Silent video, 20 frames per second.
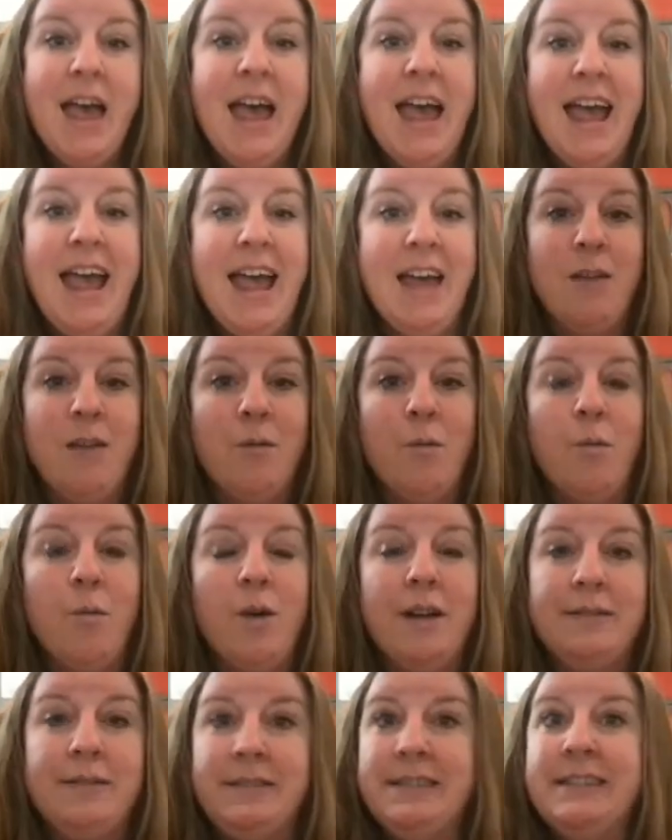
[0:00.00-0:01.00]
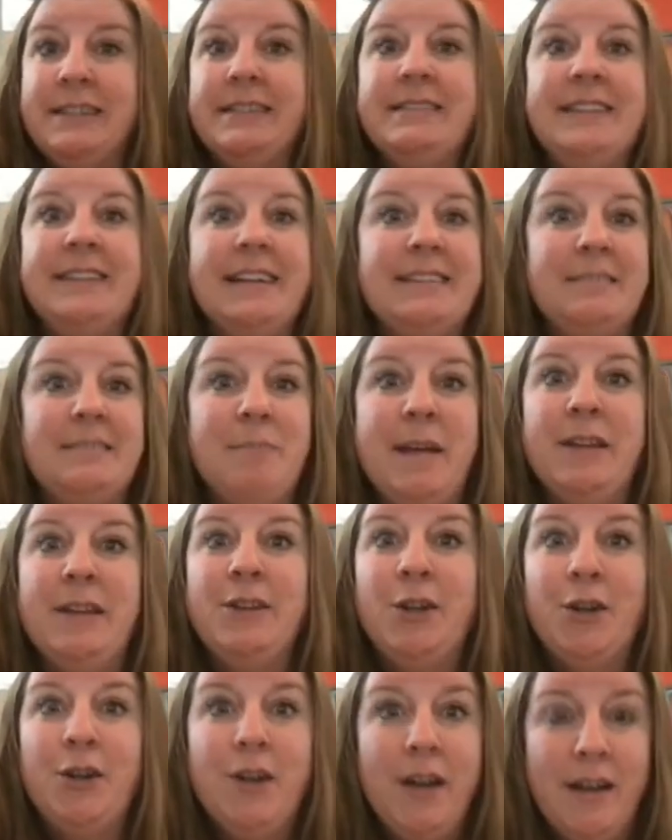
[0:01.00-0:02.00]
And what if success meant
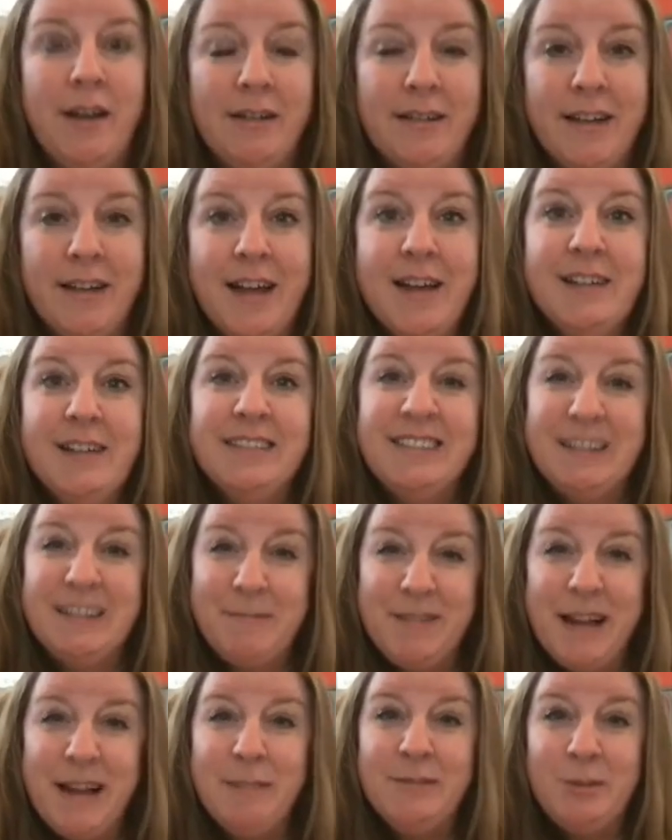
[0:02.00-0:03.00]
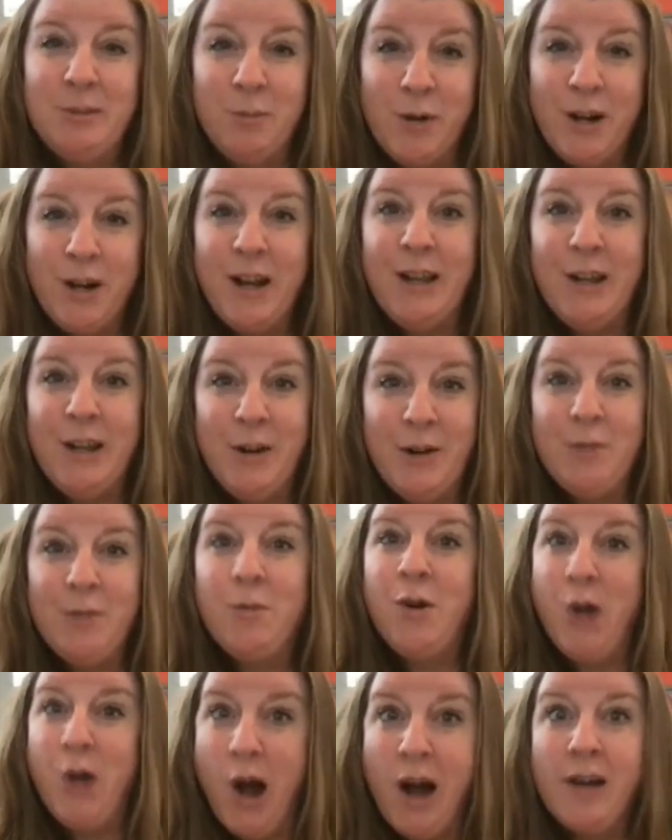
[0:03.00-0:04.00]
learning? Sometimes we're going to learn
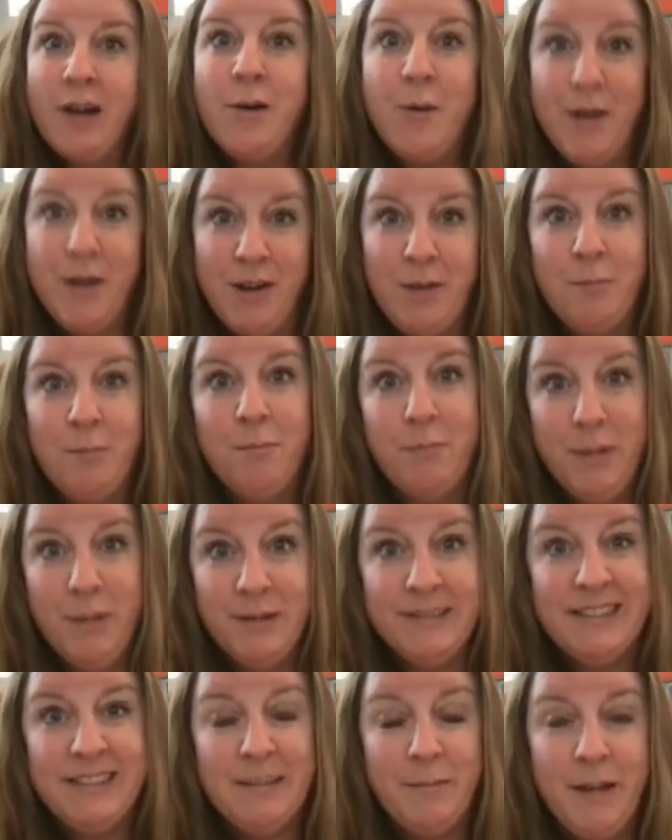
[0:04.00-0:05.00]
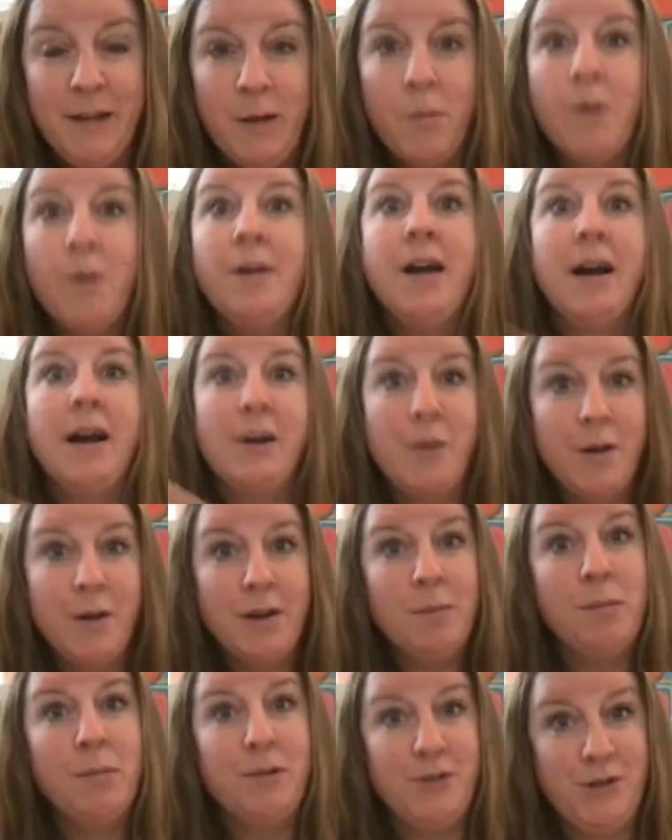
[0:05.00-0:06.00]
we're not going to build something. We're not going to
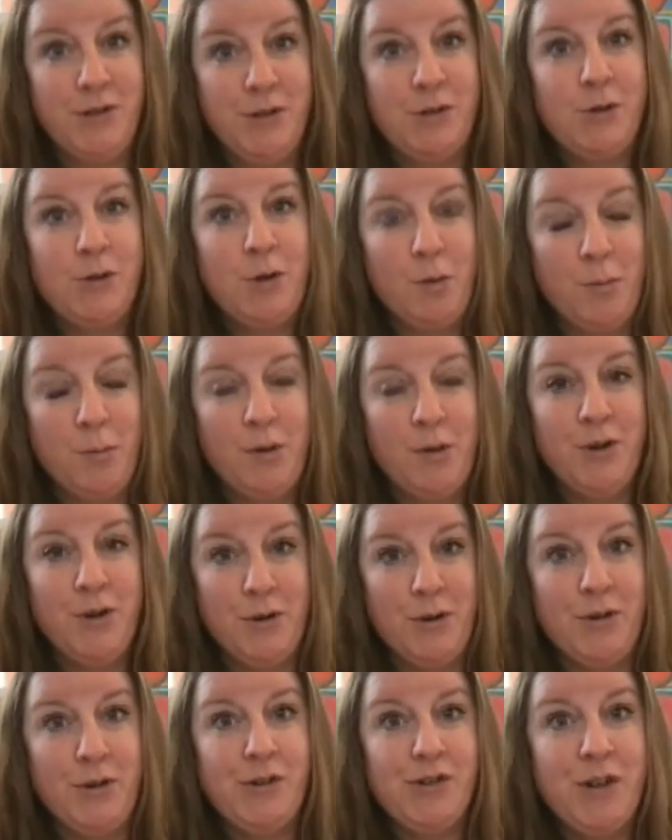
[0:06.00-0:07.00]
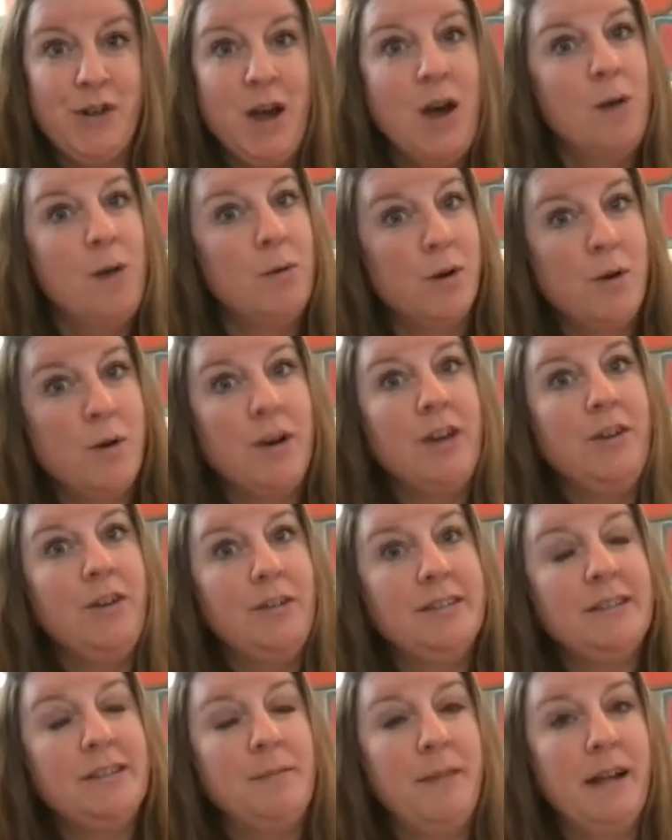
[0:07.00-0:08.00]
pursue corporate donors. We're going to do
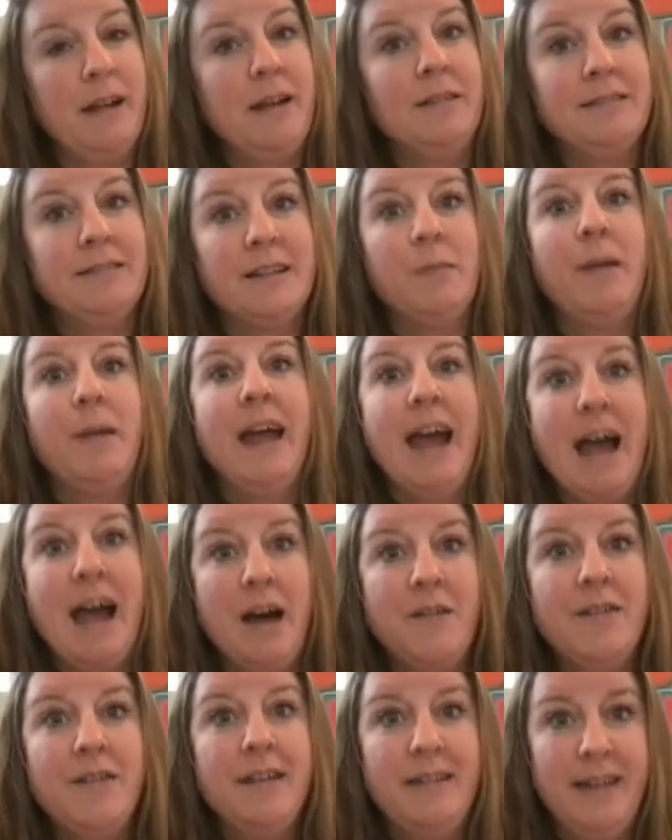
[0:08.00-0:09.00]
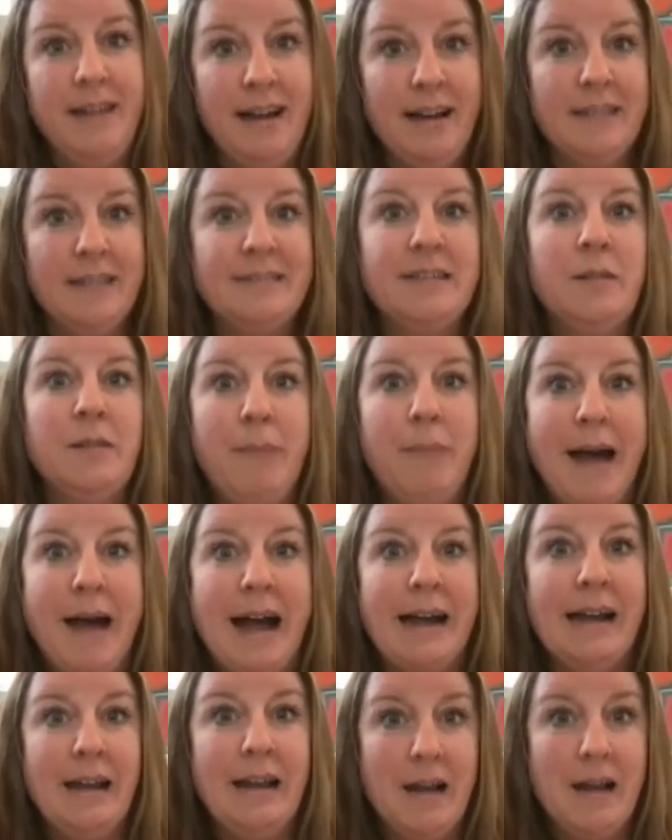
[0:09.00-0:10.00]
something else, and we have the data to
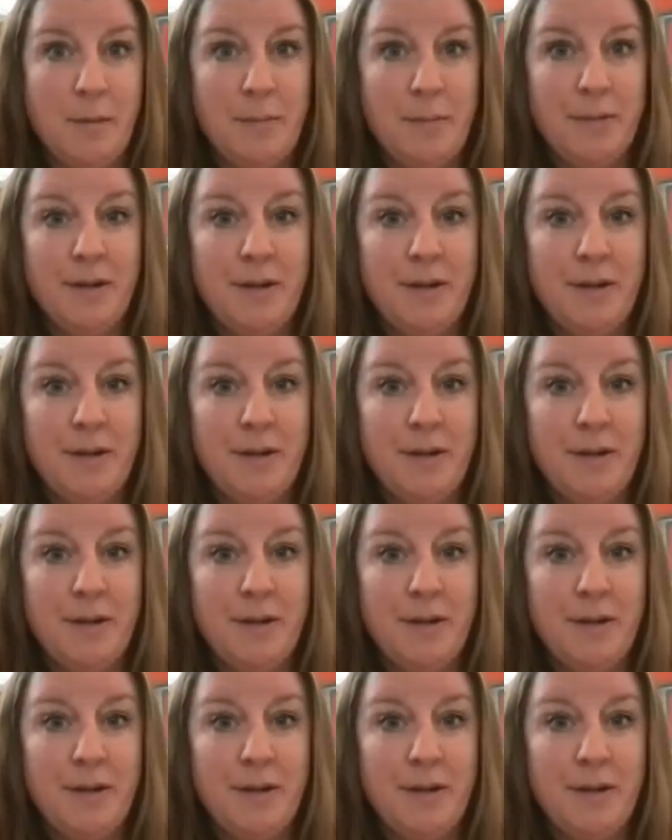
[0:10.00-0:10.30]
back it up.